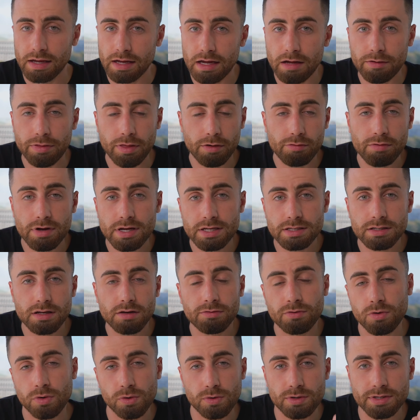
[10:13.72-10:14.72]
If there is, of
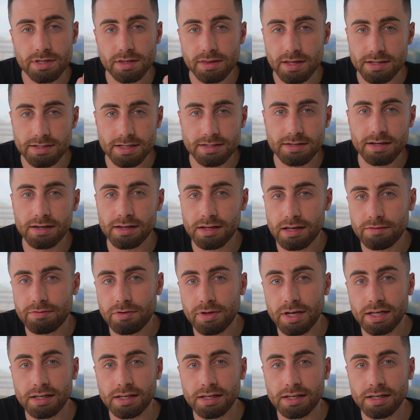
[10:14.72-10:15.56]
course, this is going to give you an